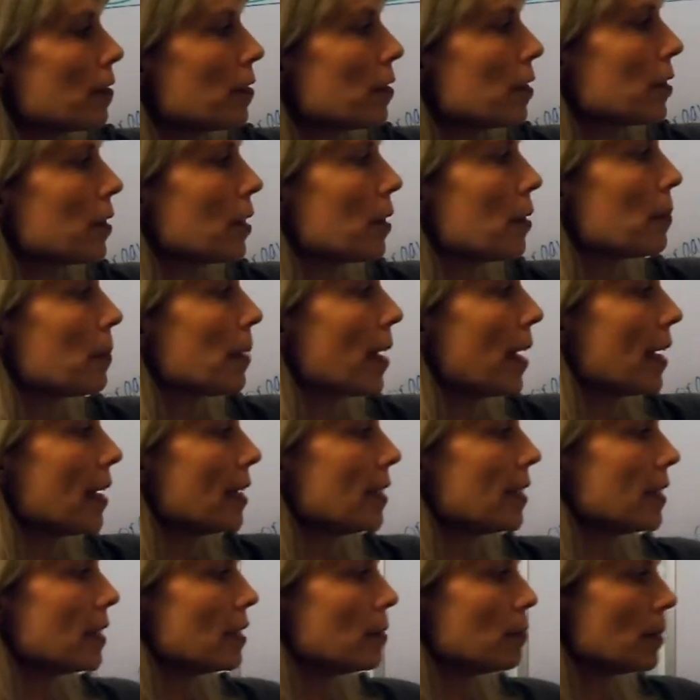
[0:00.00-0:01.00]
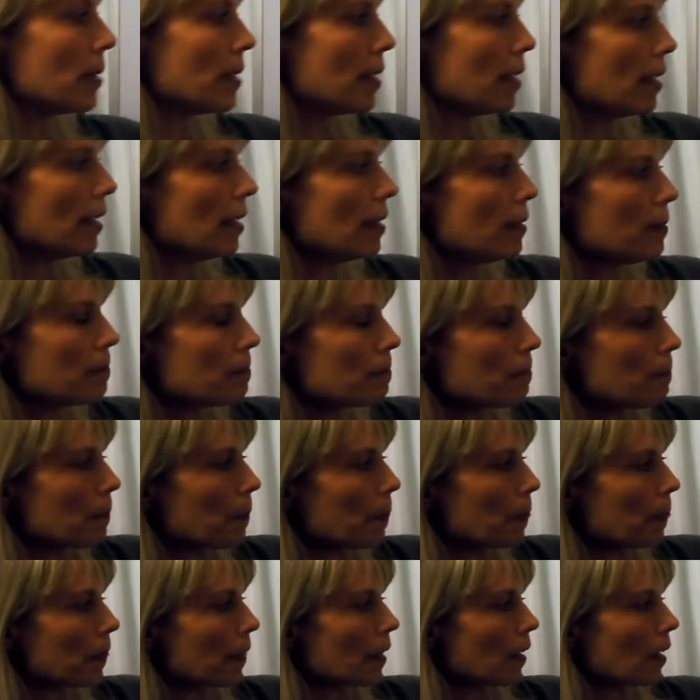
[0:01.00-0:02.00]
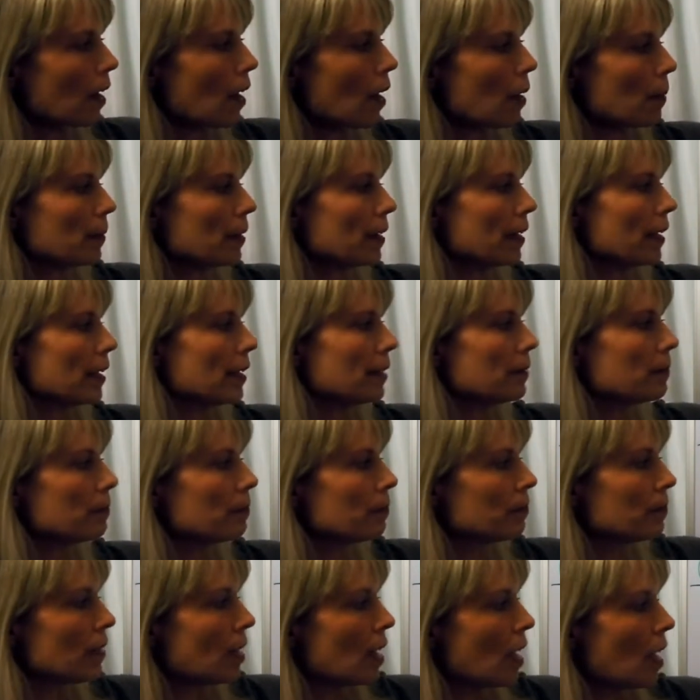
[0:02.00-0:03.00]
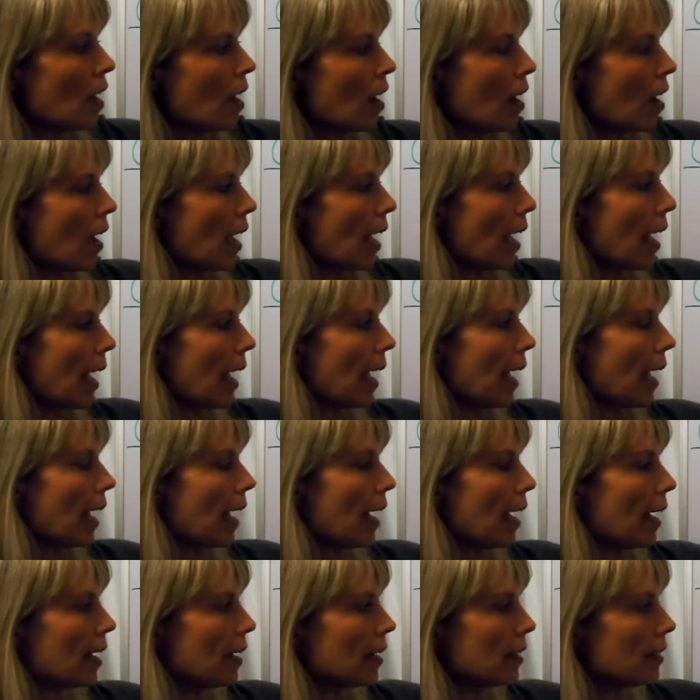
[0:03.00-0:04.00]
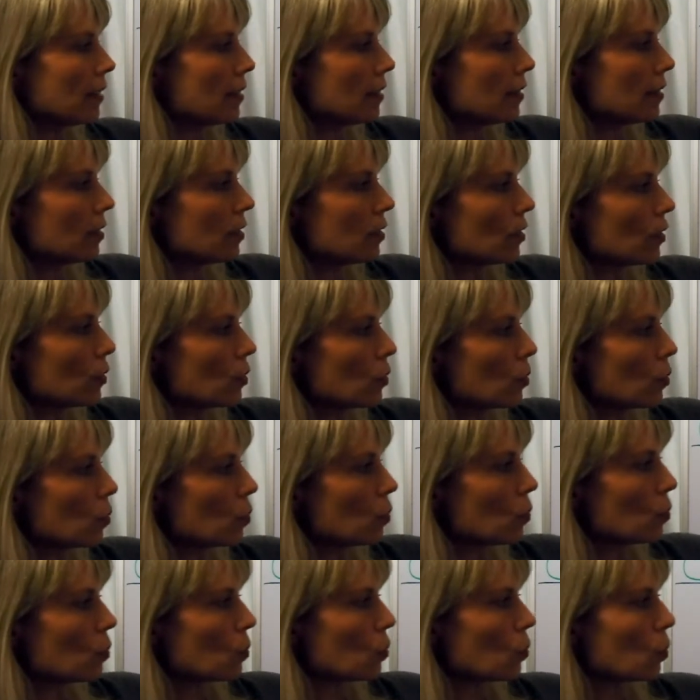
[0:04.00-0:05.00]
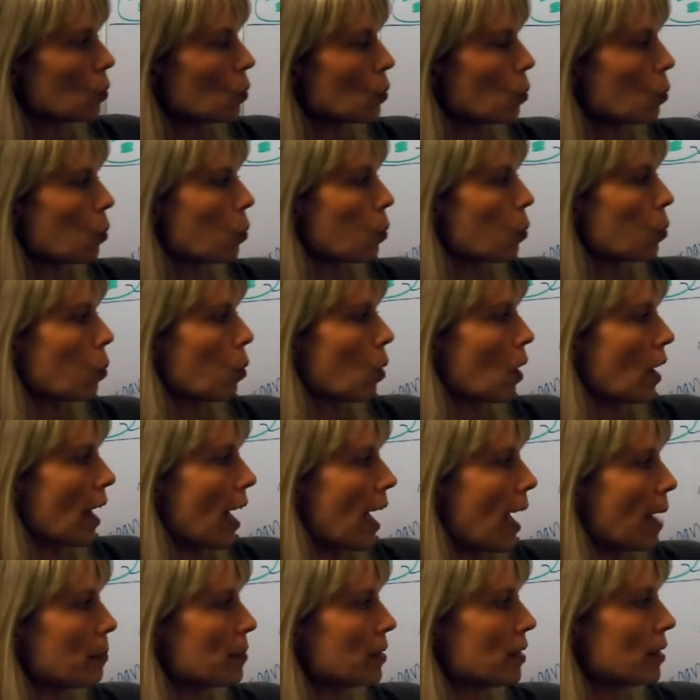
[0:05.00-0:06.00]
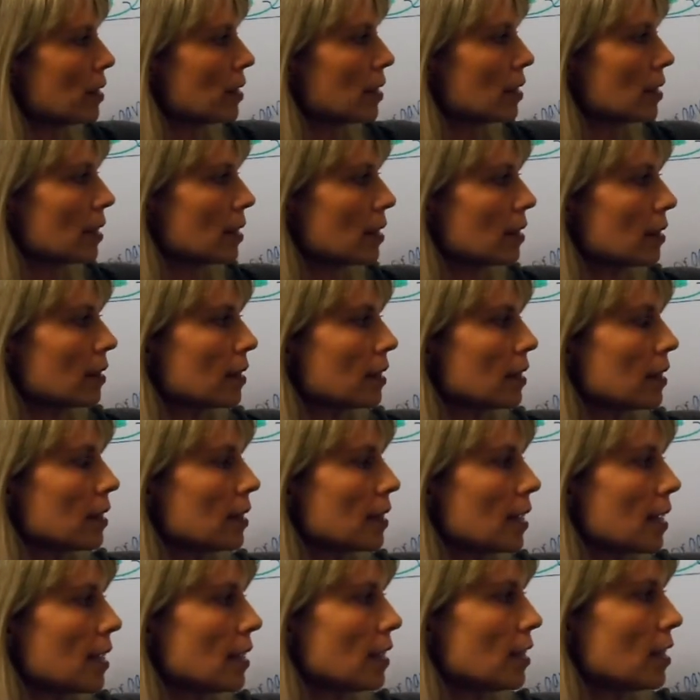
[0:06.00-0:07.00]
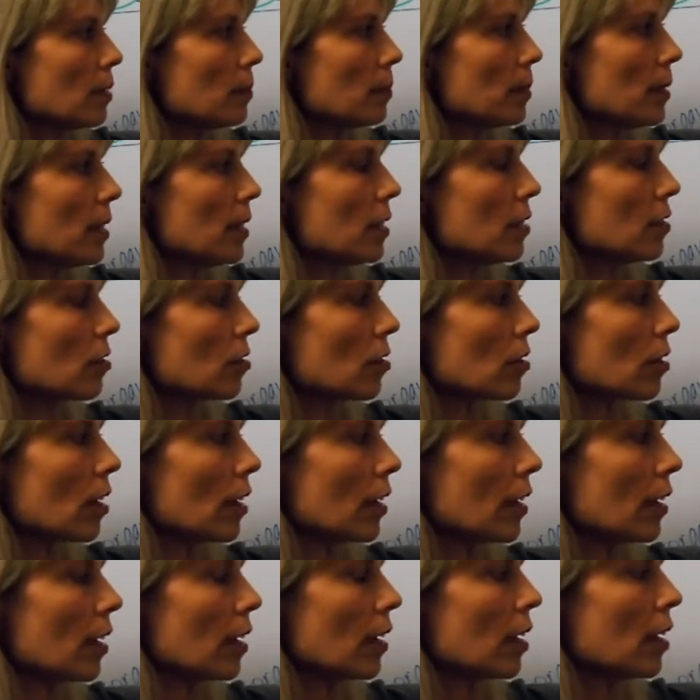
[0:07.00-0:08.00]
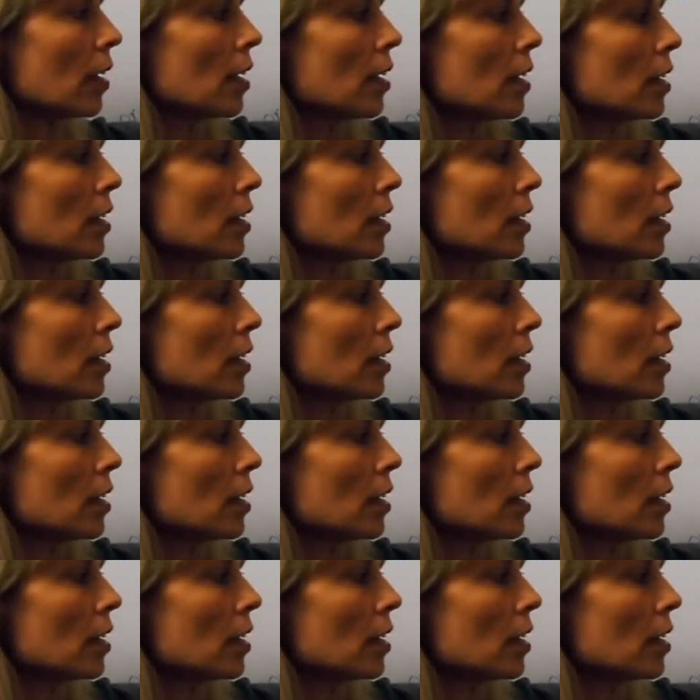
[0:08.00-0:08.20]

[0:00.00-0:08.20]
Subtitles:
some ATP coming in, and what happens is that these ATPs are going